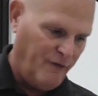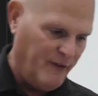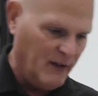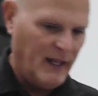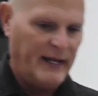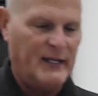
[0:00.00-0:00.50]

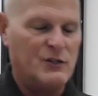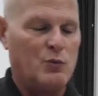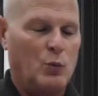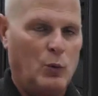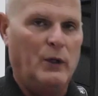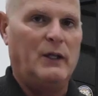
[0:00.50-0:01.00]
feel like it's
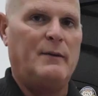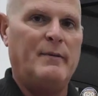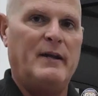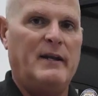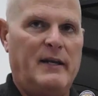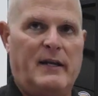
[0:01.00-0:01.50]
really
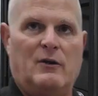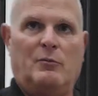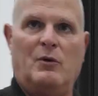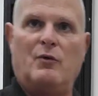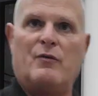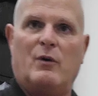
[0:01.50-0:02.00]
been a needle
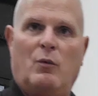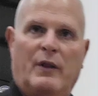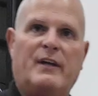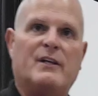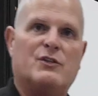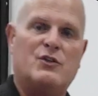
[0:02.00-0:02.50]
mover
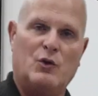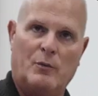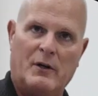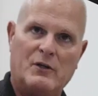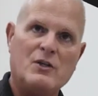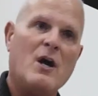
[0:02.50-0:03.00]
with
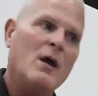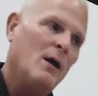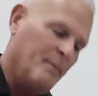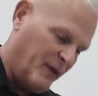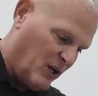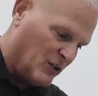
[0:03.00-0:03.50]
consumers
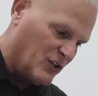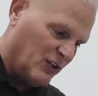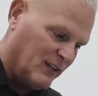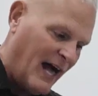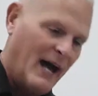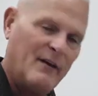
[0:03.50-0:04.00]
because a
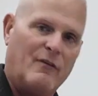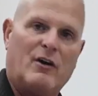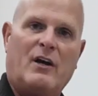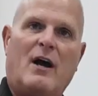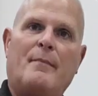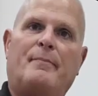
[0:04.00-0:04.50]
lot of our
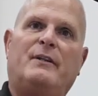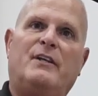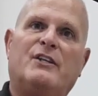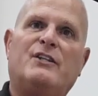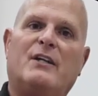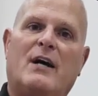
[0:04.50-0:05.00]

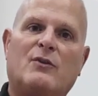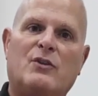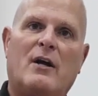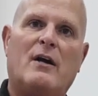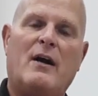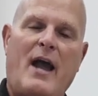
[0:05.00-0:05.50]
competition out
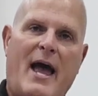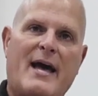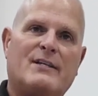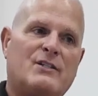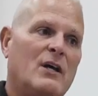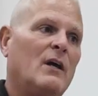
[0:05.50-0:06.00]
there
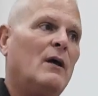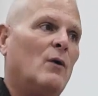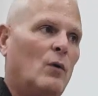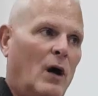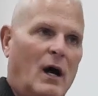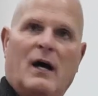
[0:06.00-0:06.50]
has
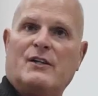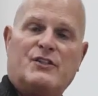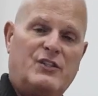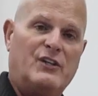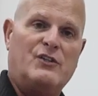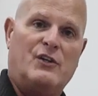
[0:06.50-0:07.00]

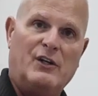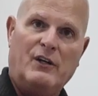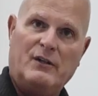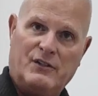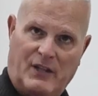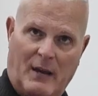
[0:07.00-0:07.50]
scissor
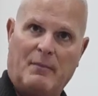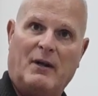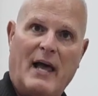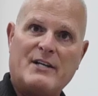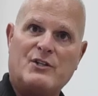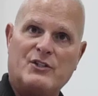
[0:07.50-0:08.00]

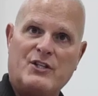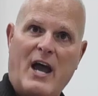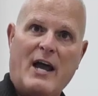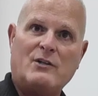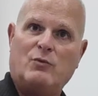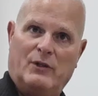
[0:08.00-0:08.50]
stabilizer
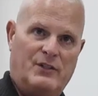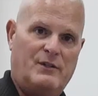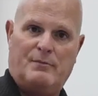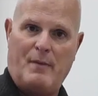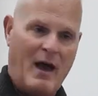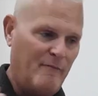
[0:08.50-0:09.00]
jacks, which
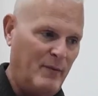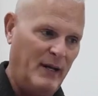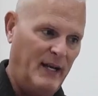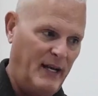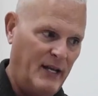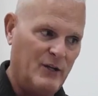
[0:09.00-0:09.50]
have been
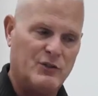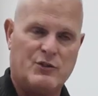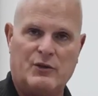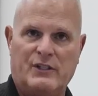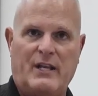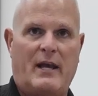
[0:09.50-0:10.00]
an
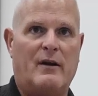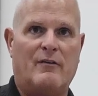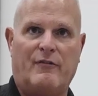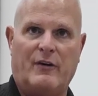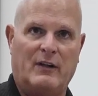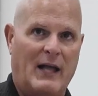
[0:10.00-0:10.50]
industry standard
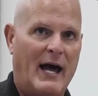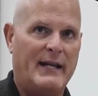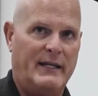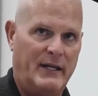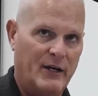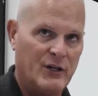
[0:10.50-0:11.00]
for a lot of
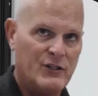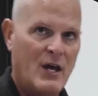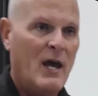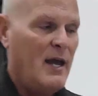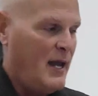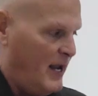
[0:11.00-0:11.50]
years.
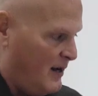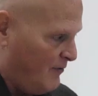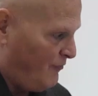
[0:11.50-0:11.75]
And